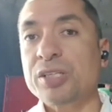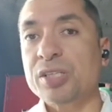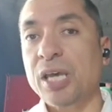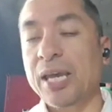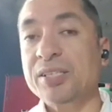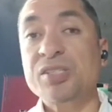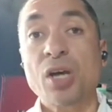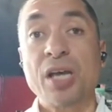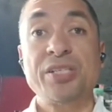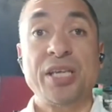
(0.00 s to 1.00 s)

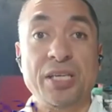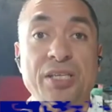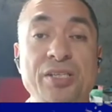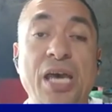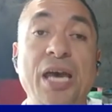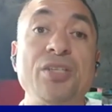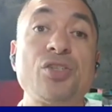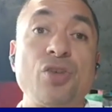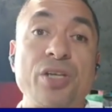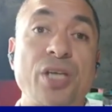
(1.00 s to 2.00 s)
Exercise is a
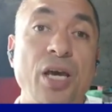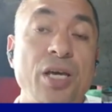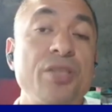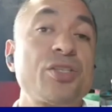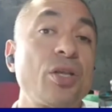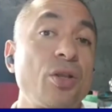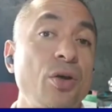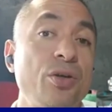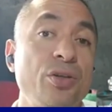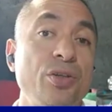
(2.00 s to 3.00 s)
stressor. It's a
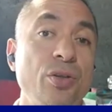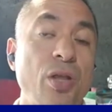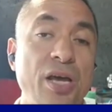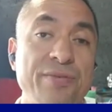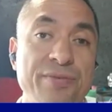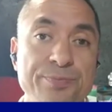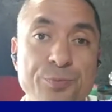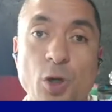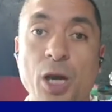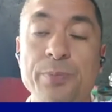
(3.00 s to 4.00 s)
load on your life,
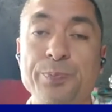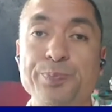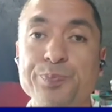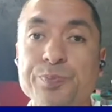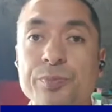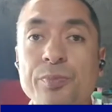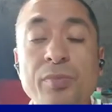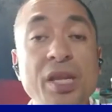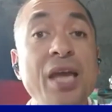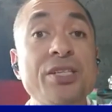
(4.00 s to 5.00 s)
right?
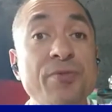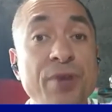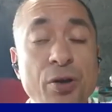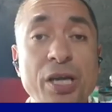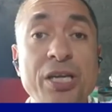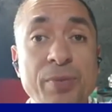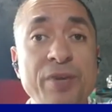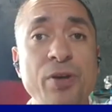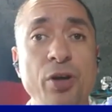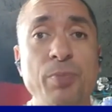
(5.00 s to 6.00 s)
It can be a
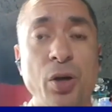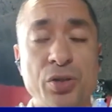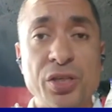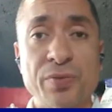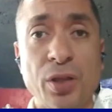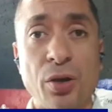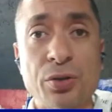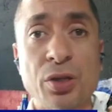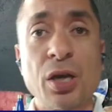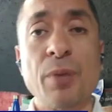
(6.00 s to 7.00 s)
very positive load,
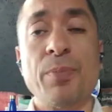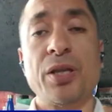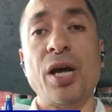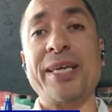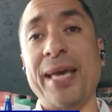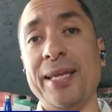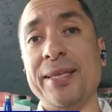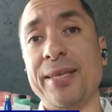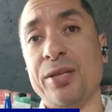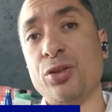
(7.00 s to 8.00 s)
but like
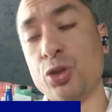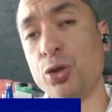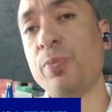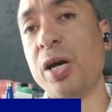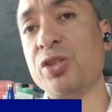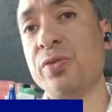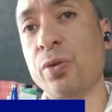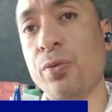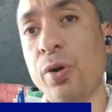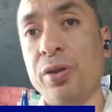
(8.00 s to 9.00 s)
anything, too much of the
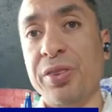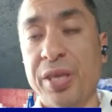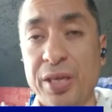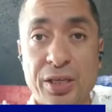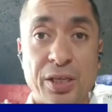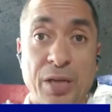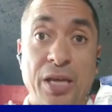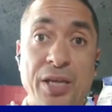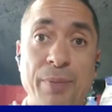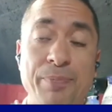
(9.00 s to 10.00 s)
wrong thing can
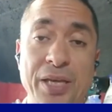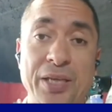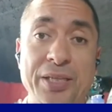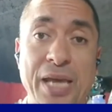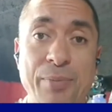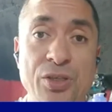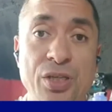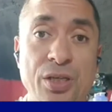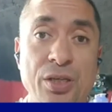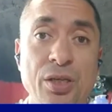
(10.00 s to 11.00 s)
end up being
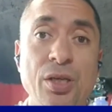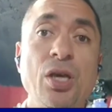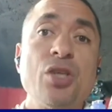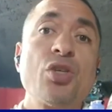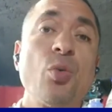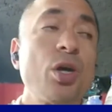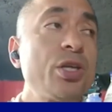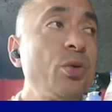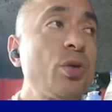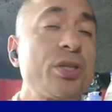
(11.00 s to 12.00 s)
damaging. So what
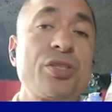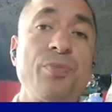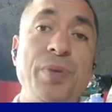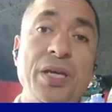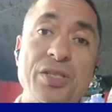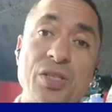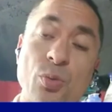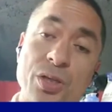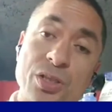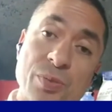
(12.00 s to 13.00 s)
you want it to be is you
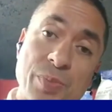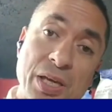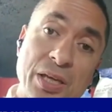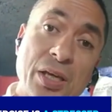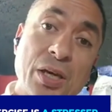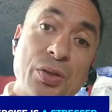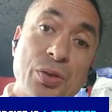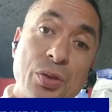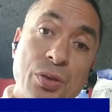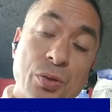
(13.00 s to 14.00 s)
want it to be
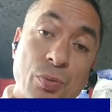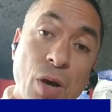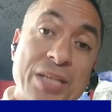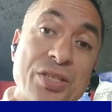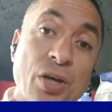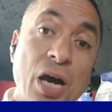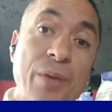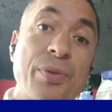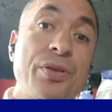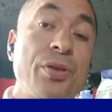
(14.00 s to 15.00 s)
the right type,
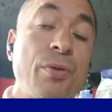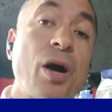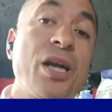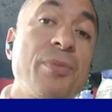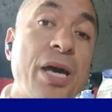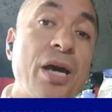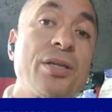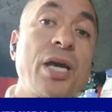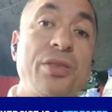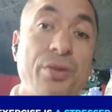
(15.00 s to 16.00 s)
the right amount
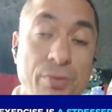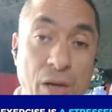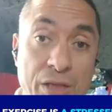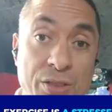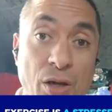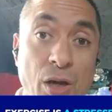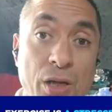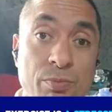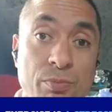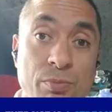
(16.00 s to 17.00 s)
at the right
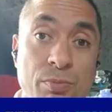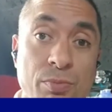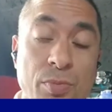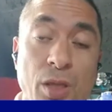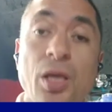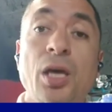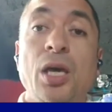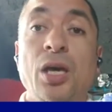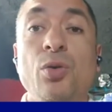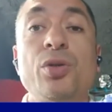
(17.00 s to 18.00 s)
time
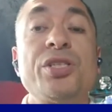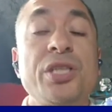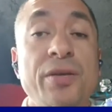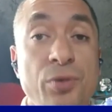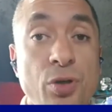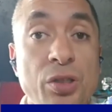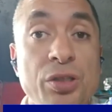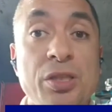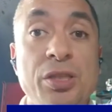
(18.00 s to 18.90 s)
in order to give you the